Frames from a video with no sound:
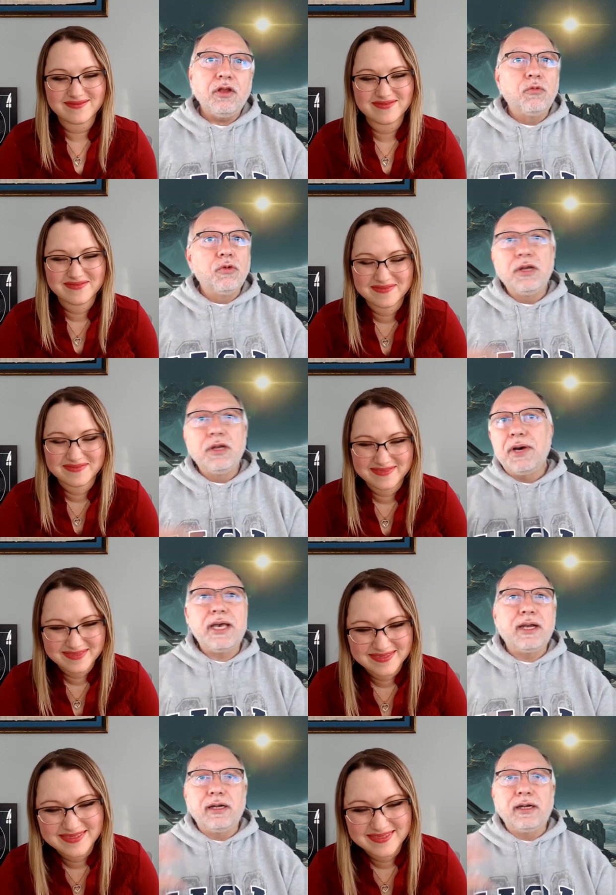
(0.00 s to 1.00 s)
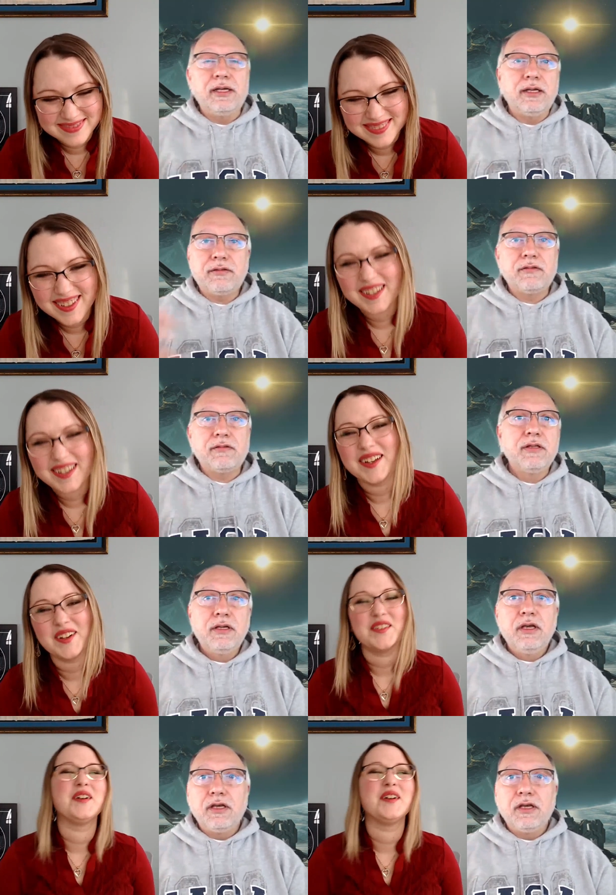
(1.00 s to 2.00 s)
Speaker 1: run my analytics,
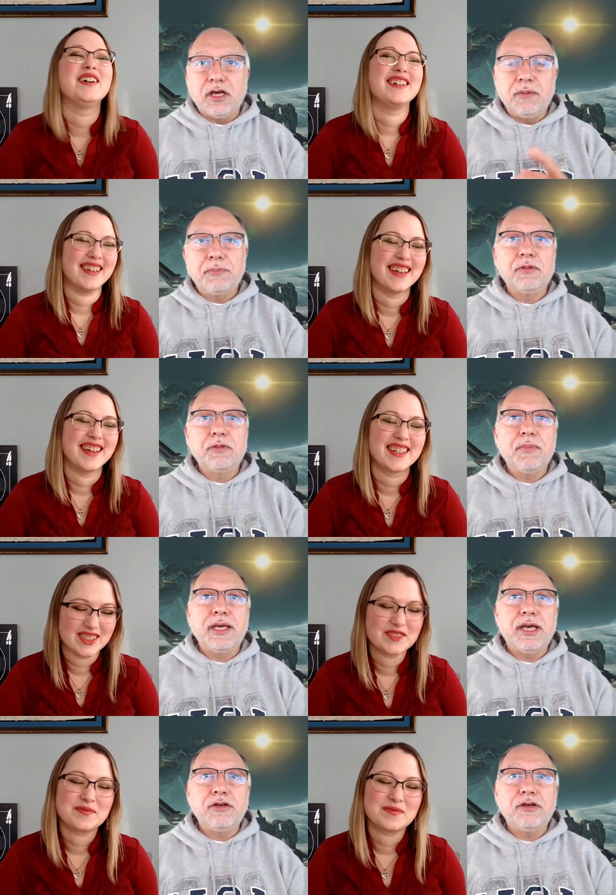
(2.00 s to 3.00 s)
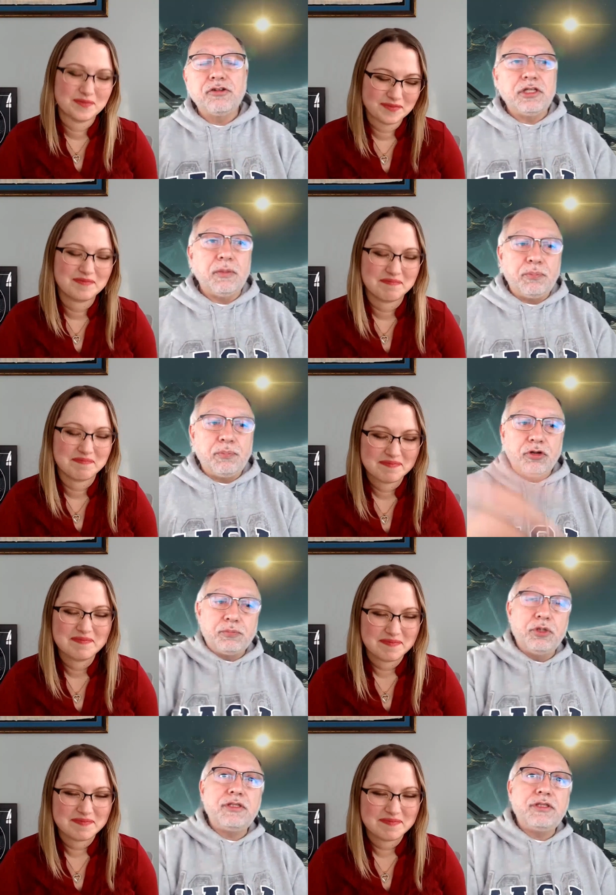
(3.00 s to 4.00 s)
come up with my answers, and then
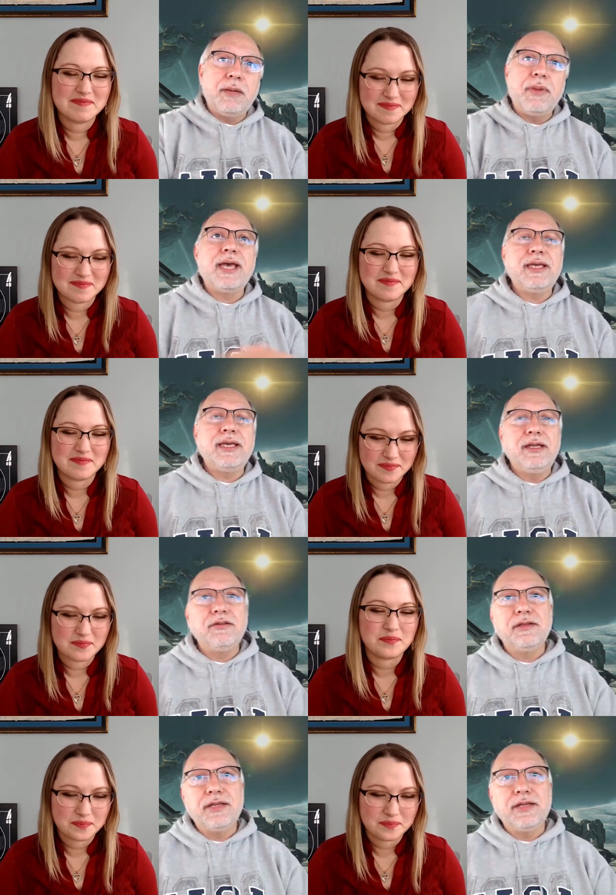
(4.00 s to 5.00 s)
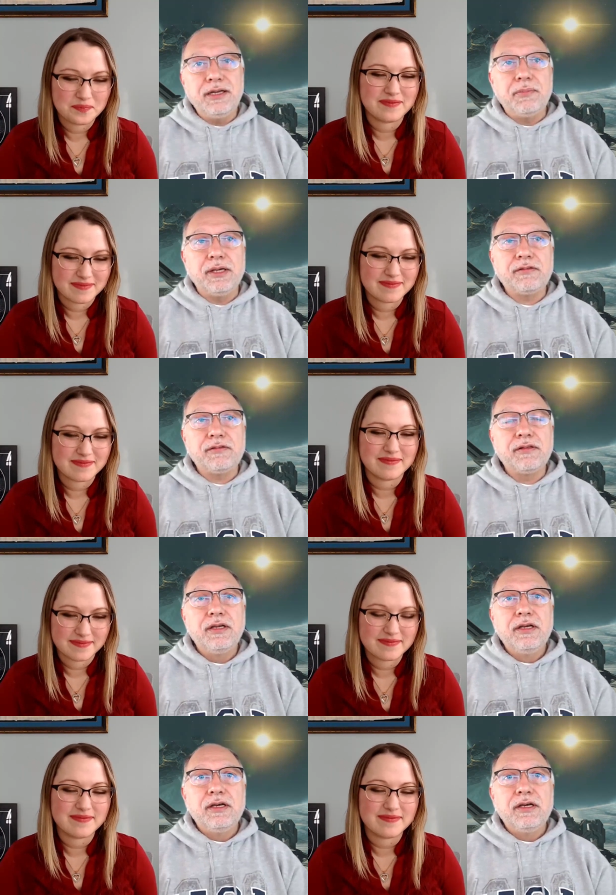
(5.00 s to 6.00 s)
put that back into the database
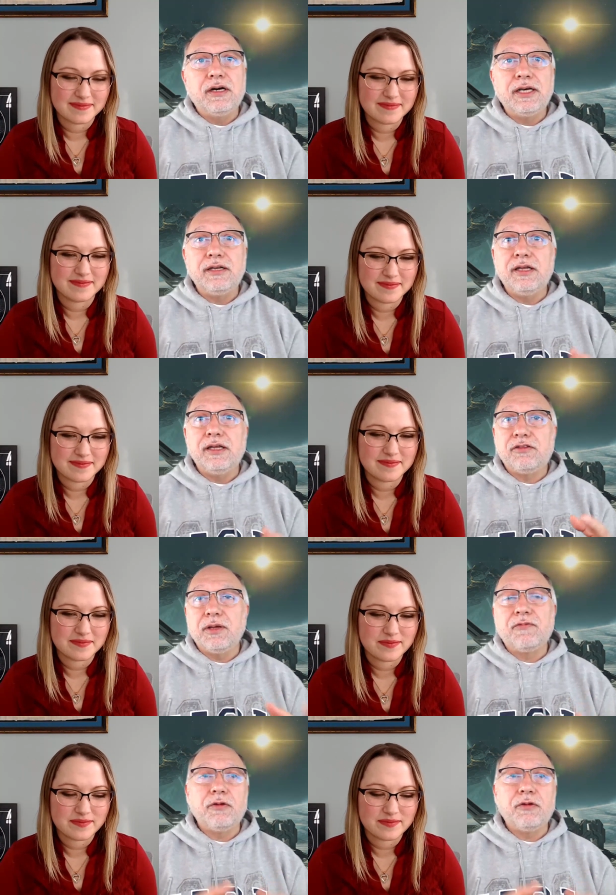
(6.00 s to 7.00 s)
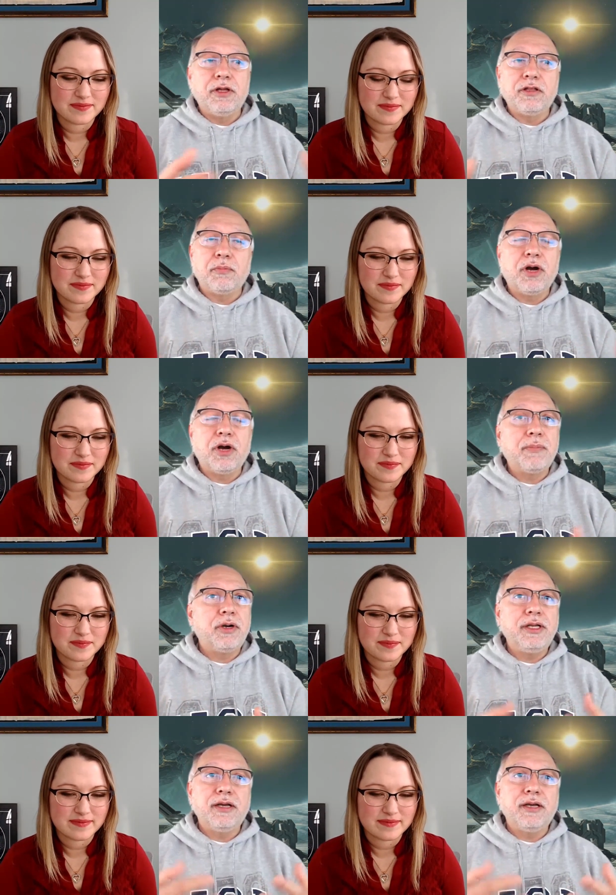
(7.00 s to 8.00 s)
in some way, whether it's a
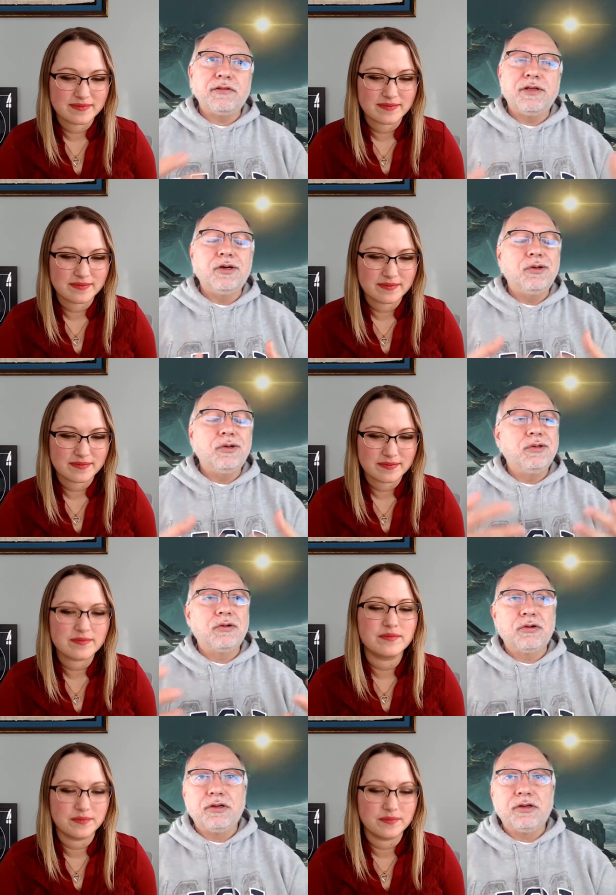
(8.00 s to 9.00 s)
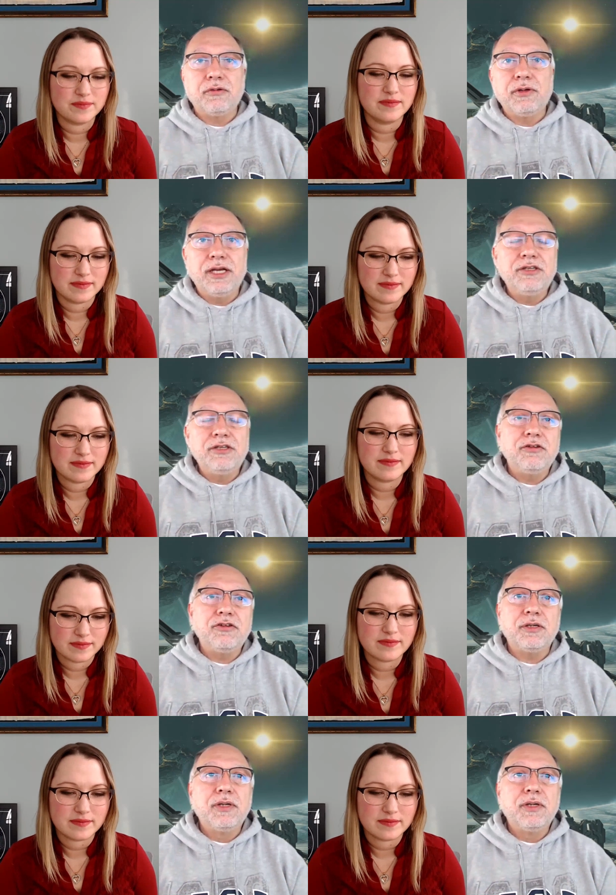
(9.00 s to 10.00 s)
property, as a node, or as a
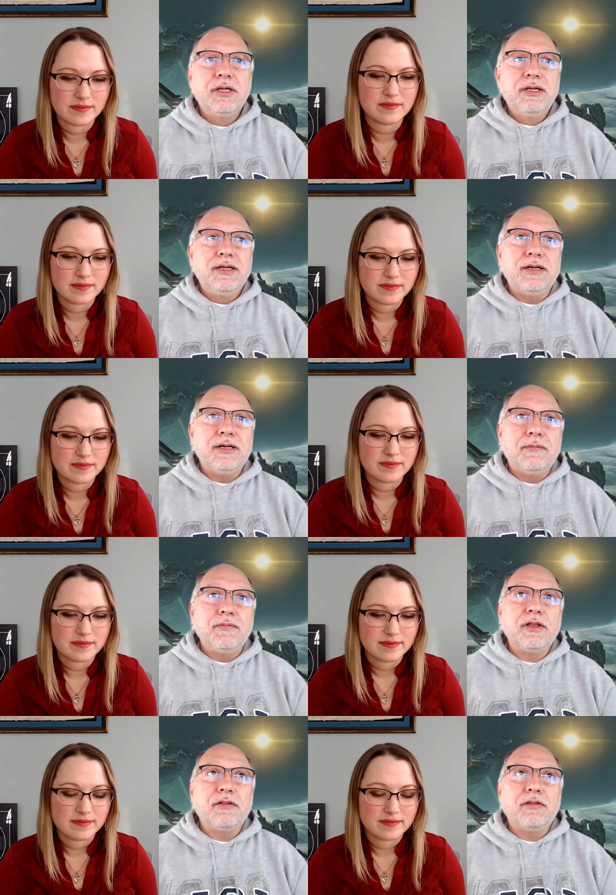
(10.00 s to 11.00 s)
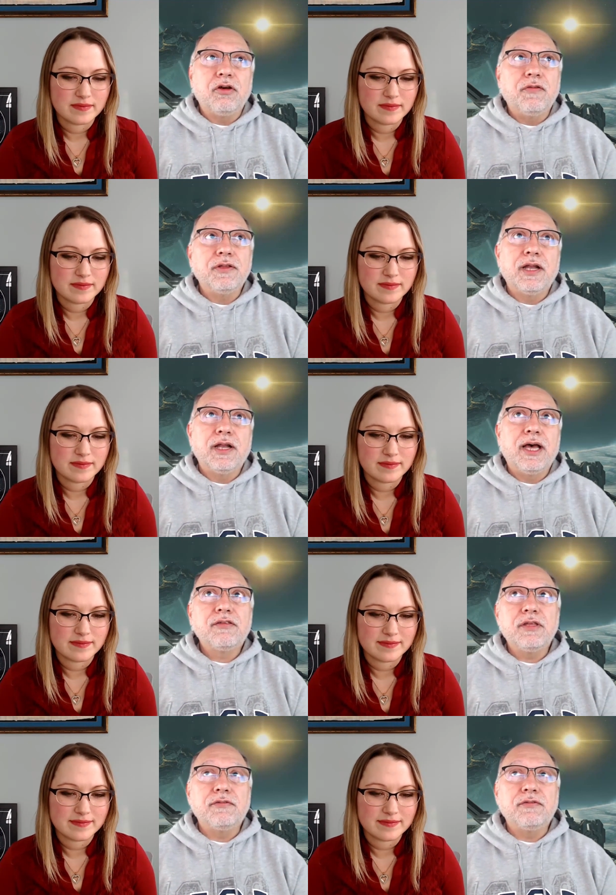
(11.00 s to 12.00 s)
relationship. Over the
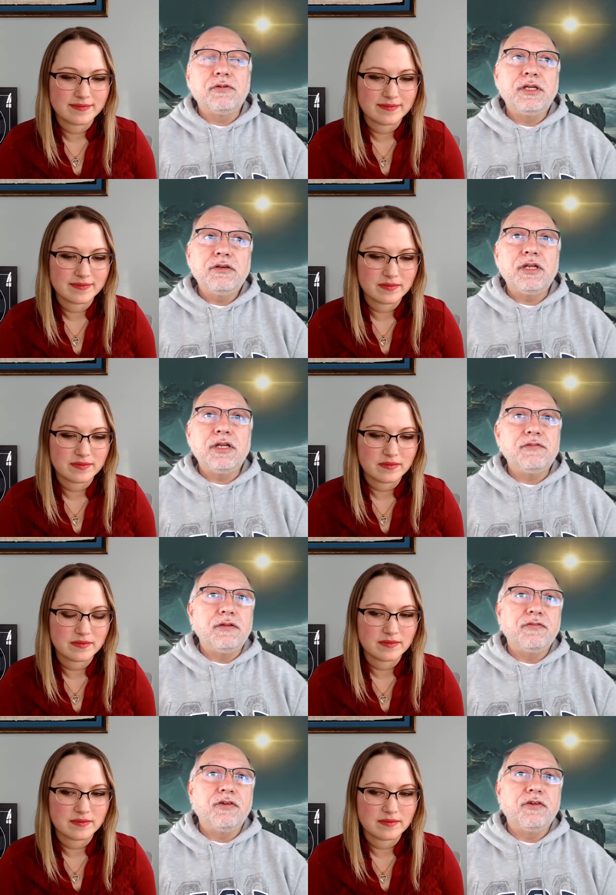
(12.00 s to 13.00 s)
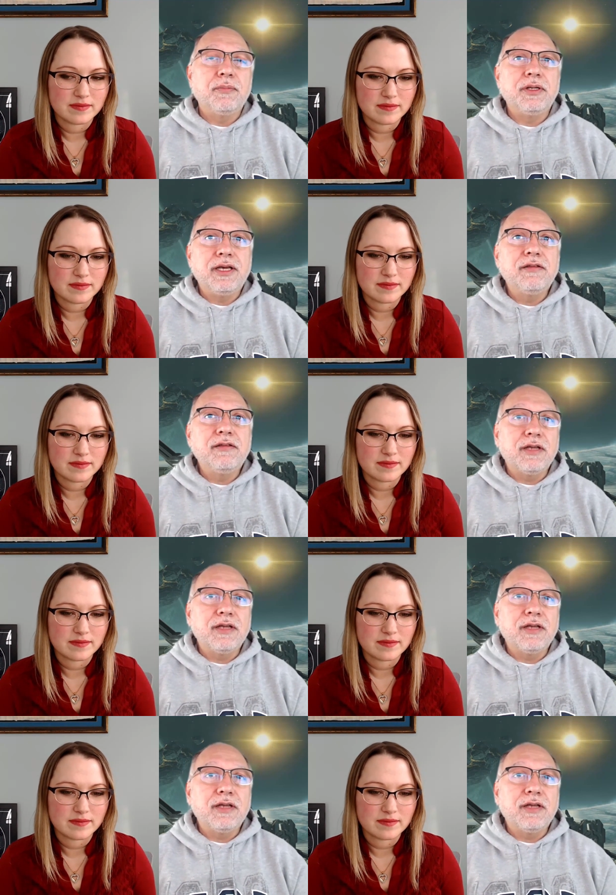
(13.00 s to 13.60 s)
last several years, they've developed a data